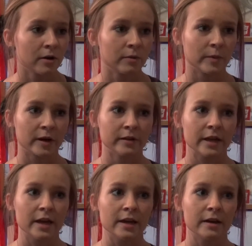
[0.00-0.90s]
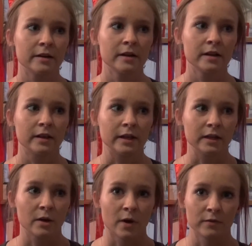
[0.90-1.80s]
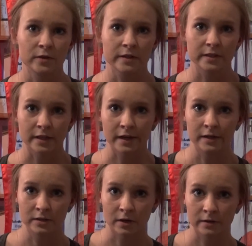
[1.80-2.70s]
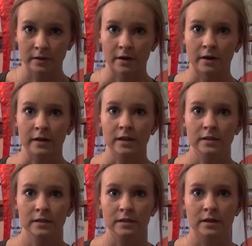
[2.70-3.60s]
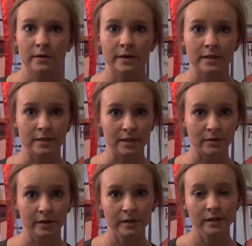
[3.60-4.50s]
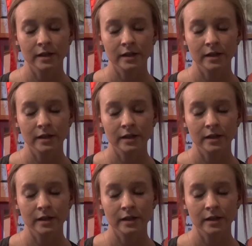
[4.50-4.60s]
where they, like, go off to the side and talk to the audience, in secret.